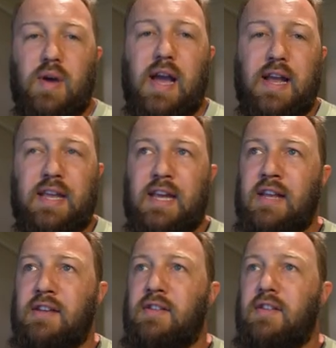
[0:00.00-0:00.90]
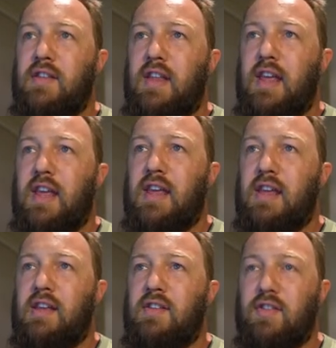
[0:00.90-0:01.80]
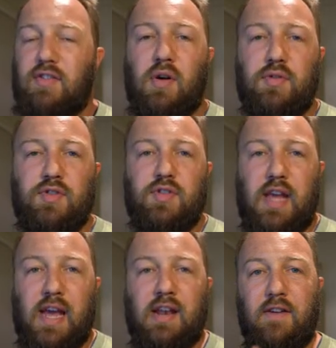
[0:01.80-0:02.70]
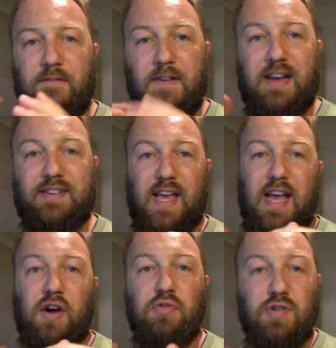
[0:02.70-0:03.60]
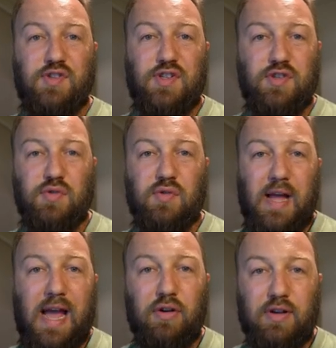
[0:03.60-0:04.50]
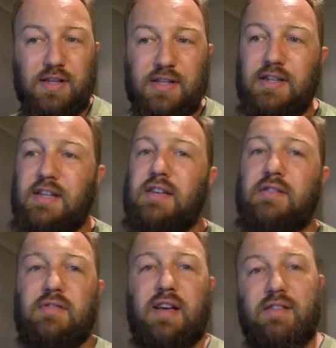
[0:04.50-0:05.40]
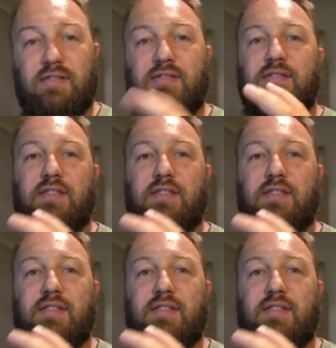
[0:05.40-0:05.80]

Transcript: adding in the salts can affect our residual alkalinity, and